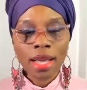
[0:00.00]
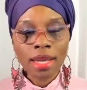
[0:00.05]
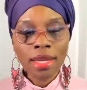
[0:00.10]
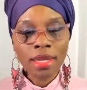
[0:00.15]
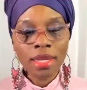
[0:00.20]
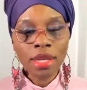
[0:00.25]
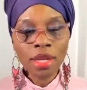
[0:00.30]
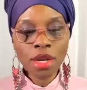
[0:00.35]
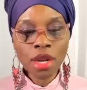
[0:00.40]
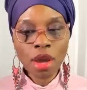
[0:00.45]

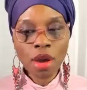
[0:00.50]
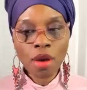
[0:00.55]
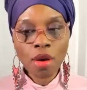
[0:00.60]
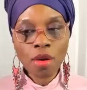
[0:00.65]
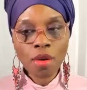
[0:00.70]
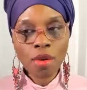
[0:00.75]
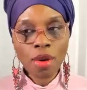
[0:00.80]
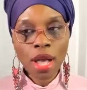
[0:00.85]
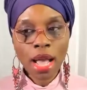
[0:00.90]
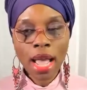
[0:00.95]
you
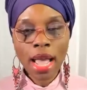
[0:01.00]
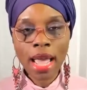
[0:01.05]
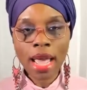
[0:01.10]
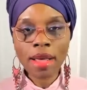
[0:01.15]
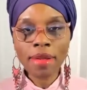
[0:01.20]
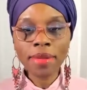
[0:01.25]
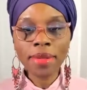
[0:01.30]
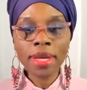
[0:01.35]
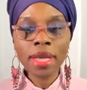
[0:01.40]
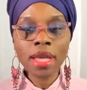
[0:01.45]
know, I
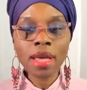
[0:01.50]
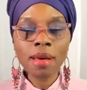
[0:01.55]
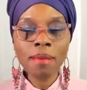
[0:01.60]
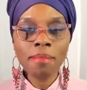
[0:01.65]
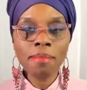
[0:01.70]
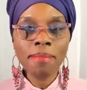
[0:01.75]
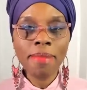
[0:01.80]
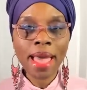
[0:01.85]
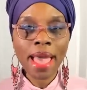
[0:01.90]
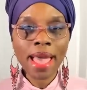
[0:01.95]
have to
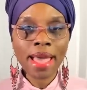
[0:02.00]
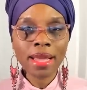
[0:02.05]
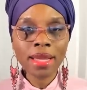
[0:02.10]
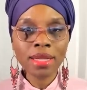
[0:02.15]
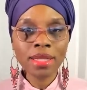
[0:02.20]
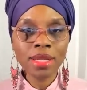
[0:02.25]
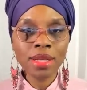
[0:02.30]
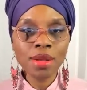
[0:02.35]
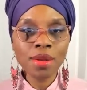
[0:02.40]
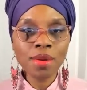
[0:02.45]
come
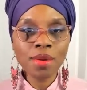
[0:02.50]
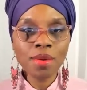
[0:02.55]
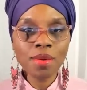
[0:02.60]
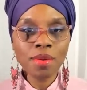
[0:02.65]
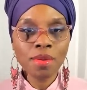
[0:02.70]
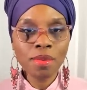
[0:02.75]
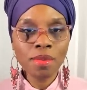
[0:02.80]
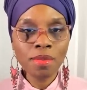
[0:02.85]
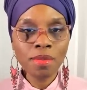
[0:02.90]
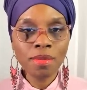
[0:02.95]
back
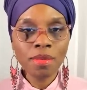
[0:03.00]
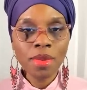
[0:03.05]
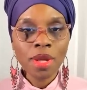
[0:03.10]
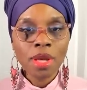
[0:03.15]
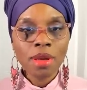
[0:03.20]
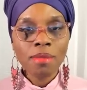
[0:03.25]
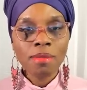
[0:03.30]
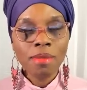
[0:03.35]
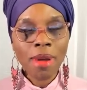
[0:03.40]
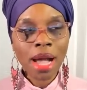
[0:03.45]
to
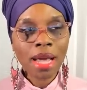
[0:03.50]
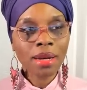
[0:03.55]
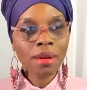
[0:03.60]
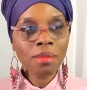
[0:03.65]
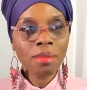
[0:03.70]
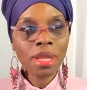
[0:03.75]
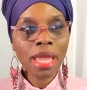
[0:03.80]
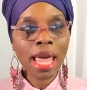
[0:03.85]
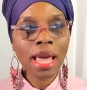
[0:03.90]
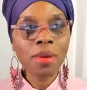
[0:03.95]

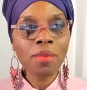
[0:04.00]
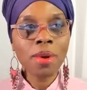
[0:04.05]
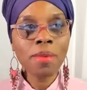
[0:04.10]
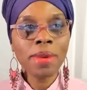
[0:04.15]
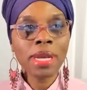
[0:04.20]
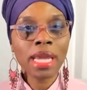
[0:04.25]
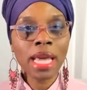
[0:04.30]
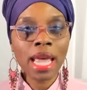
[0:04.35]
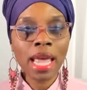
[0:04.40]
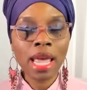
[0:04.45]
modern Black
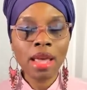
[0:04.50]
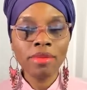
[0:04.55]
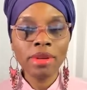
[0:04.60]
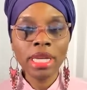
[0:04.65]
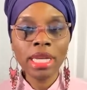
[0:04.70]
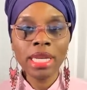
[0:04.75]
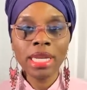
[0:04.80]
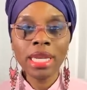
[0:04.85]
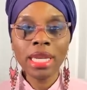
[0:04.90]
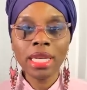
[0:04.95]
women not
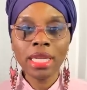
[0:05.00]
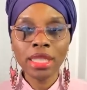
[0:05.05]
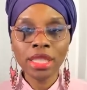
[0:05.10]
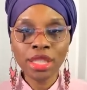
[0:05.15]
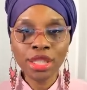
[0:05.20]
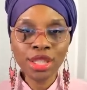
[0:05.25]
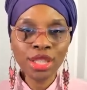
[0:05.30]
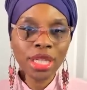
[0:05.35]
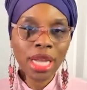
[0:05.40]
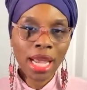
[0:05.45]
having any
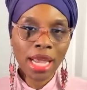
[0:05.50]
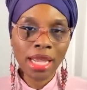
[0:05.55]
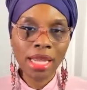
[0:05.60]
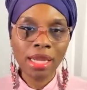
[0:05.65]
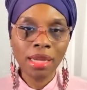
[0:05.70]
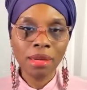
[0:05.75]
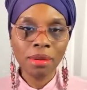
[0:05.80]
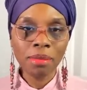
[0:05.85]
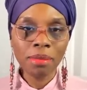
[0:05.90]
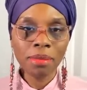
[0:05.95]

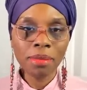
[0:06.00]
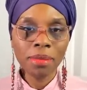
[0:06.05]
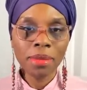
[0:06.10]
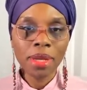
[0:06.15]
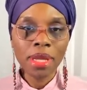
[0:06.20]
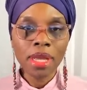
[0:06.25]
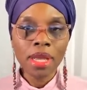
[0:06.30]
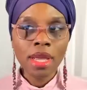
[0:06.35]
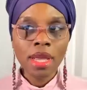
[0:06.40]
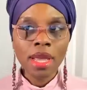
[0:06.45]
shame.
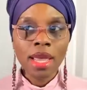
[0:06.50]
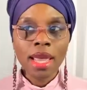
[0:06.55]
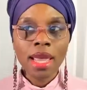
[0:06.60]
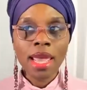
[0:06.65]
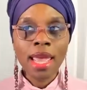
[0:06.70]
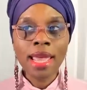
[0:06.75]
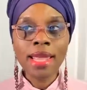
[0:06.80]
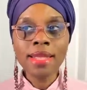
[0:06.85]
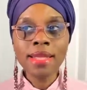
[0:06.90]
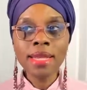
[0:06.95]

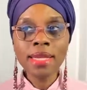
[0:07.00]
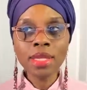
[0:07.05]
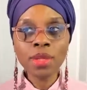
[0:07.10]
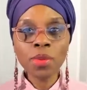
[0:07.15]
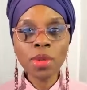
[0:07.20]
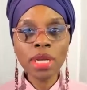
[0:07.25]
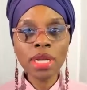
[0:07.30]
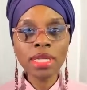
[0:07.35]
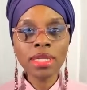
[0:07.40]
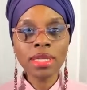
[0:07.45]
And this
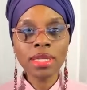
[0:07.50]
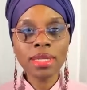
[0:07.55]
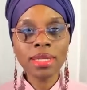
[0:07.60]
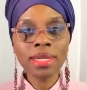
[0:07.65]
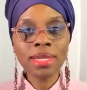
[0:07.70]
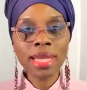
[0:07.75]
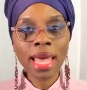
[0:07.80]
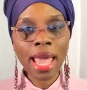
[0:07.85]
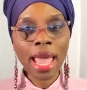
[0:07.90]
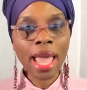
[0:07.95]
one is a
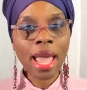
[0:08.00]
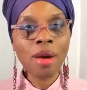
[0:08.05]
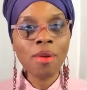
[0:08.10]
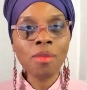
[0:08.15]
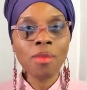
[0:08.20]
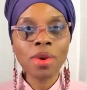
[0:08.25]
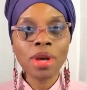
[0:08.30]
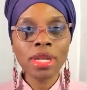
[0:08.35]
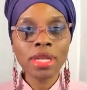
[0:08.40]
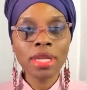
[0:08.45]

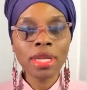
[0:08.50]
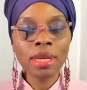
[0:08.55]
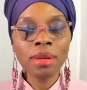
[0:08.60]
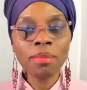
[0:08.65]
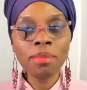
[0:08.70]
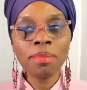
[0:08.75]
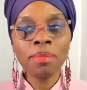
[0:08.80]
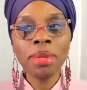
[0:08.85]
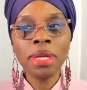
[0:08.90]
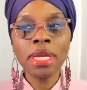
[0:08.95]
sad one
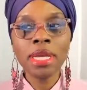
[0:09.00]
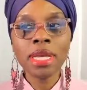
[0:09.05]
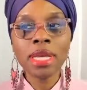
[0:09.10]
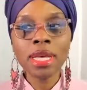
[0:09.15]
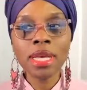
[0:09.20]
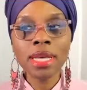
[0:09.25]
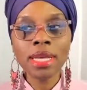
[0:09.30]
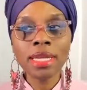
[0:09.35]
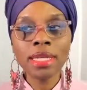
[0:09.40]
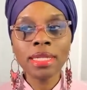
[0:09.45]

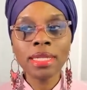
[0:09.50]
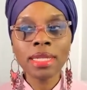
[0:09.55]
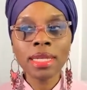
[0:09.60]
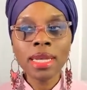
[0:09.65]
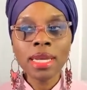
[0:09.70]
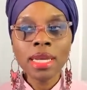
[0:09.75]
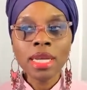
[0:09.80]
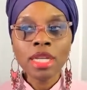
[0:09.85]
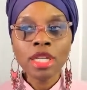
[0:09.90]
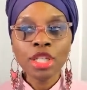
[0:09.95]
because
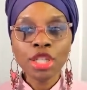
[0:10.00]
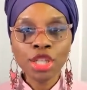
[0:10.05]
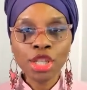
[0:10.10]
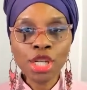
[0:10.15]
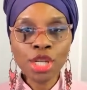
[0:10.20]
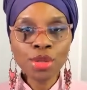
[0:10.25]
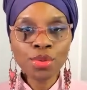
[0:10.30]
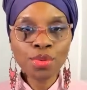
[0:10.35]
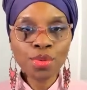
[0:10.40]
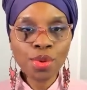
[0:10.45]

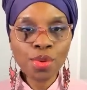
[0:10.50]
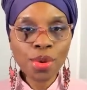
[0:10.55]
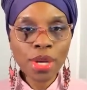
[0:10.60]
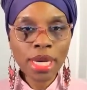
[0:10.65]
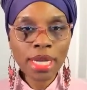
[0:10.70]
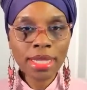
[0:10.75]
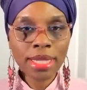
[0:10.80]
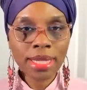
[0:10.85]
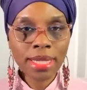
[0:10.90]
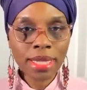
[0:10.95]
she's
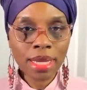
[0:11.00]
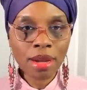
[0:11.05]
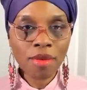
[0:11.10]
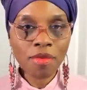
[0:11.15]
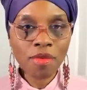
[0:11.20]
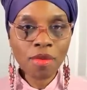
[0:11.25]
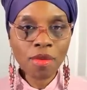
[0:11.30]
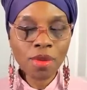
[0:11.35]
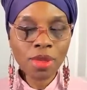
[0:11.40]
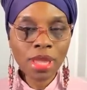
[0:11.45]
ruining
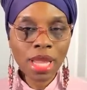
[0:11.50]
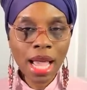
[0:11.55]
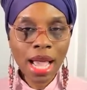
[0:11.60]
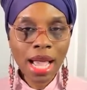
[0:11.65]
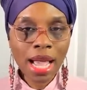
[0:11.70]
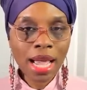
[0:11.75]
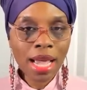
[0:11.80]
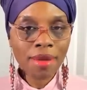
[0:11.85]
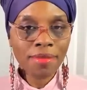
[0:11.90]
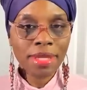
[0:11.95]
several
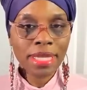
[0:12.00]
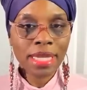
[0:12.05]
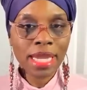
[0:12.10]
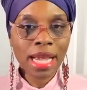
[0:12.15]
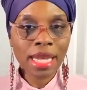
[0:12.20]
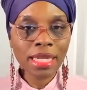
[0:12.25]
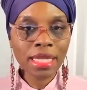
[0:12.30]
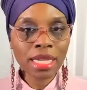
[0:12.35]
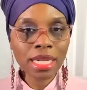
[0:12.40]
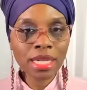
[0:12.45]
lives,
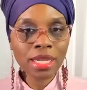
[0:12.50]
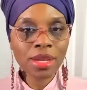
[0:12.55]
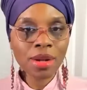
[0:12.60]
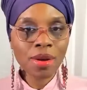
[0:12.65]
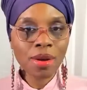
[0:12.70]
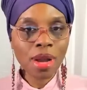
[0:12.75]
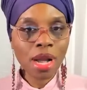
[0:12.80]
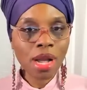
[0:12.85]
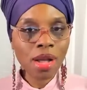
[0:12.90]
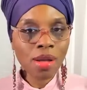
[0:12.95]
not just
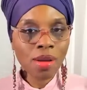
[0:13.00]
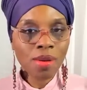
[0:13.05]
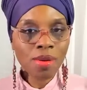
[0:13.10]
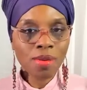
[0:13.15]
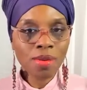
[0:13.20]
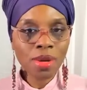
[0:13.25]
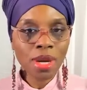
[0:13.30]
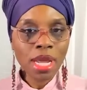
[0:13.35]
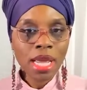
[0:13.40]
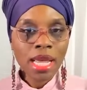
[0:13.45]
her
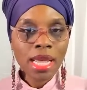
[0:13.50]
own.